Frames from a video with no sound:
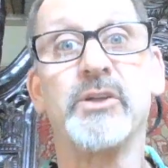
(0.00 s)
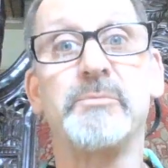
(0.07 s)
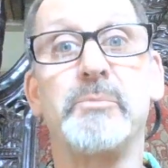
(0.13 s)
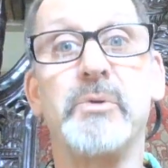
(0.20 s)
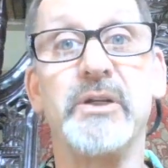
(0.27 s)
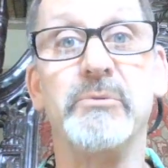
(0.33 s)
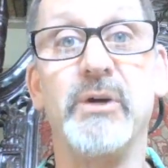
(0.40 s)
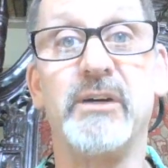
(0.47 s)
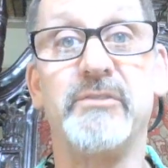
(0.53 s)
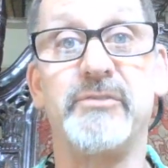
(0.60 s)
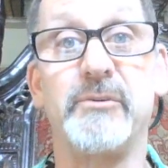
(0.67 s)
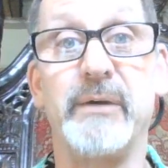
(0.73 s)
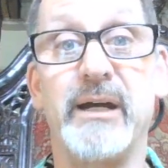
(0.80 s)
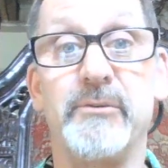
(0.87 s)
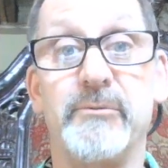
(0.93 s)
works pretty well
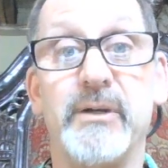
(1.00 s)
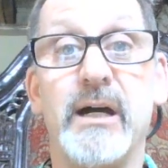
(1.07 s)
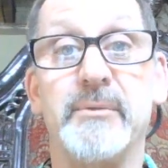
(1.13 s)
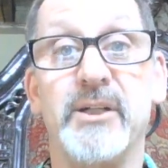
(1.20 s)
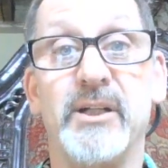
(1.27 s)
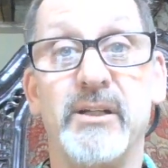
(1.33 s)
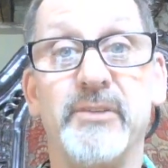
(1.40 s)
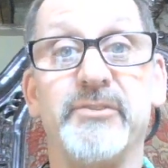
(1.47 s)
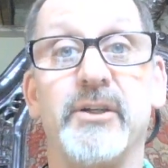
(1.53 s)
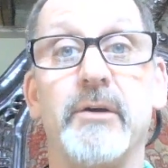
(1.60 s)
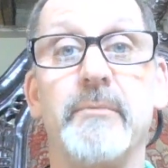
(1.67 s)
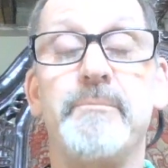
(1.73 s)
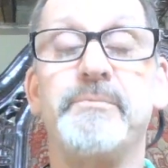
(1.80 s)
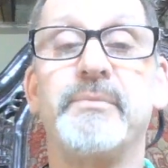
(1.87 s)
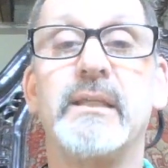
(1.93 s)
for round robin
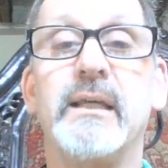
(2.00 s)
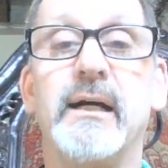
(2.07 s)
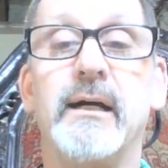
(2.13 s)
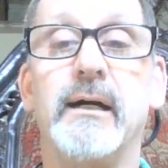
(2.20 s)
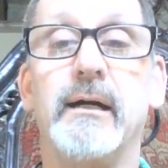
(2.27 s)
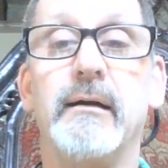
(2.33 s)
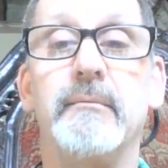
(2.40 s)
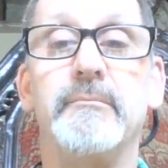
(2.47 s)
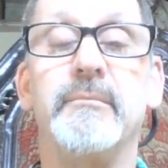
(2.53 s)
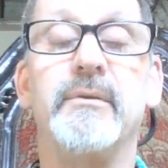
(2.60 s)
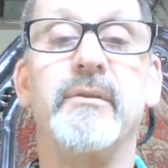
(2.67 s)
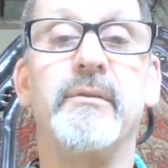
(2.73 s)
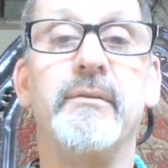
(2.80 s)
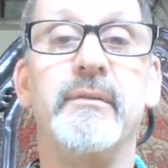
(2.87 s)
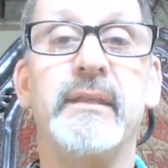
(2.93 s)
also.
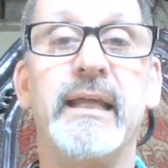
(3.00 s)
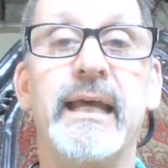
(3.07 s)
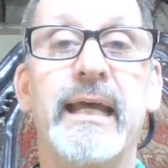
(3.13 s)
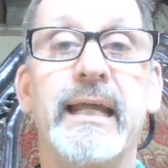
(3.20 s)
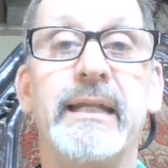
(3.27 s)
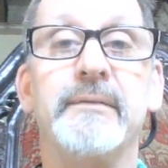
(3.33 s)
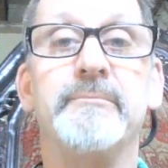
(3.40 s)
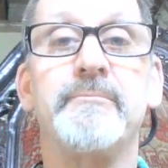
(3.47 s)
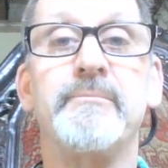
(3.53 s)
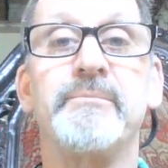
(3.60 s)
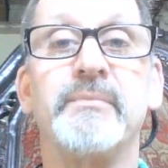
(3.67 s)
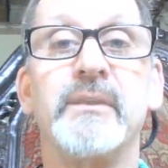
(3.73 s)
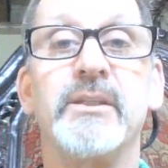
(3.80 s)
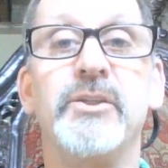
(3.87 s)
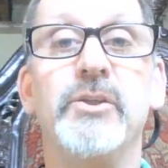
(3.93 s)
Then
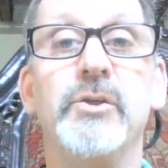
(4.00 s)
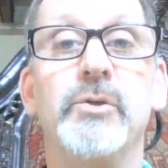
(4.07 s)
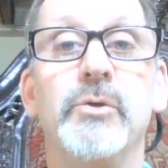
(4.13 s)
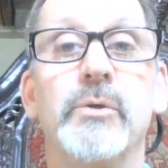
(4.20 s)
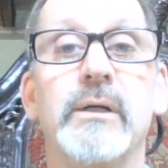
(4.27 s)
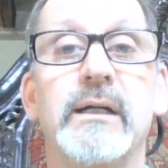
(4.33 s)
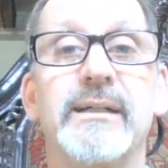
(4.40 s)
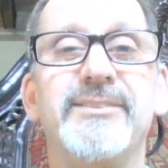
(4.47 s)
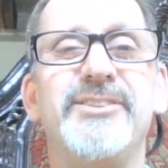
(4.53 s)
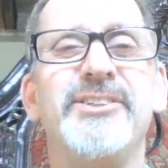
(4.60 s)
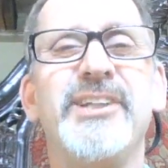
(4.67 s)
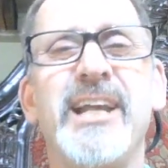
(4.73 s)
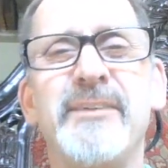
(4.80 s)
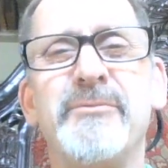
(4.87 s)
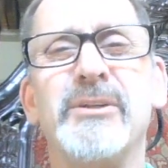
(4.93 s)
you
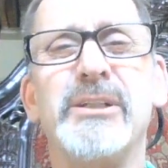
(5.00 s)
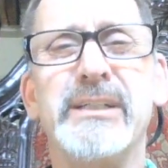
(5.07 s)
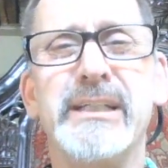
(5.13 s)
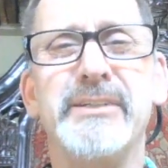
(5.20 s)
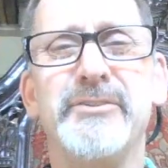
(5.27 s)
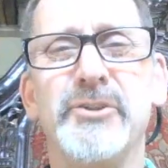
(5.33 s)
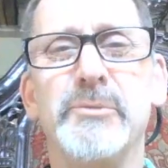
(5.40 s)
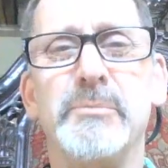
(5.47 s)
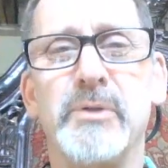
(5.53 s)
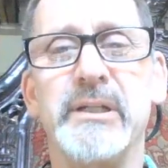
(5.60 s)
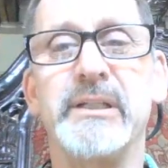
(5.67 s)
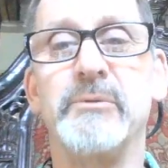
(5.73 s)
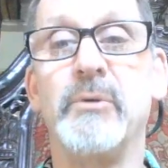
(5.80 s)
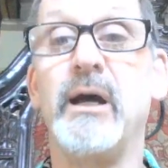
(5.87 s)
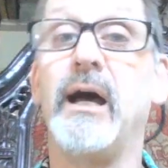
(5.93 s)
generally do
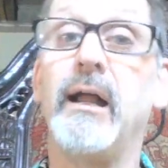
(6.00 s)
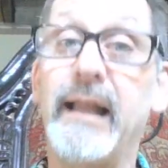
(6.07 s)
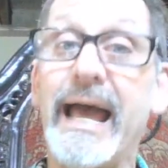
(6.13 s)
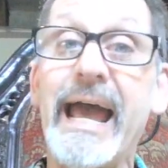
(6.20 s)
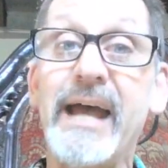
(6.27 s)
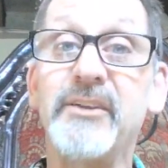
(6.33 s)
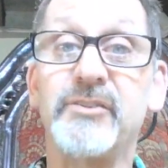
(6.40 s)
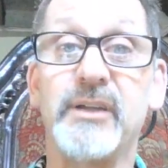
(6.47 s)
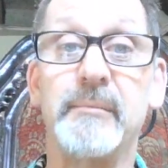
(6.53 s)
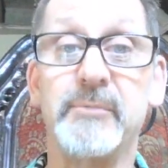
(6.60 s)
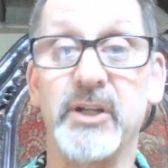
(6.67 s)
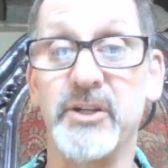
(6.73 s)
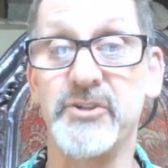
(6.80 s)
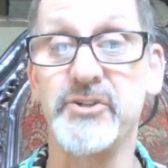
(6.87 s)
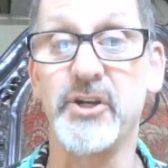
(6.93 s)
pretty well, as
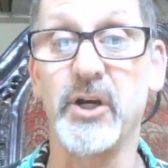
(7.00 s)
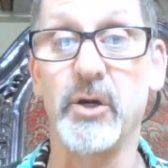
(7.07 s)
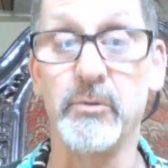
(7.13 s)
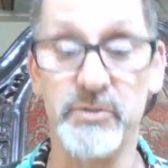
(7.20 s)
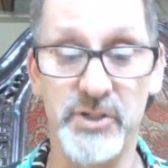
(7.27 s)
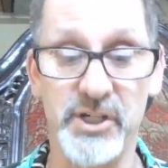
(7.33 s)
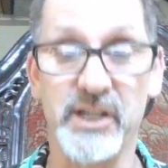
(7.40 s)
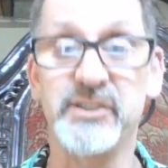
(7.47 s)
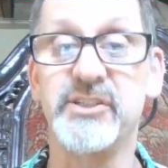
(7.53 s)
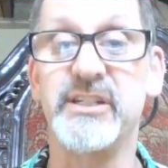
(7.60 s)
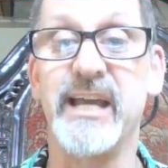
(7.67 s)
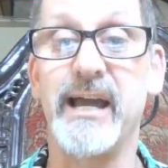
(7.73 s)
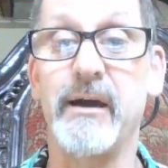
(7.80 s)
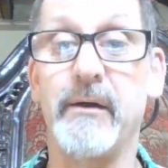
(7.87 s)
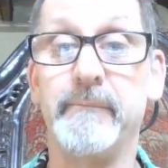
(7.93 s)
I'm going to show just
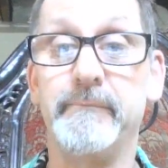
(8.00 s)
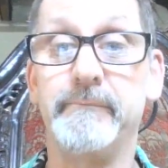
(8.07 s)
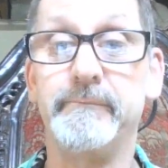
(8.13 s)
now.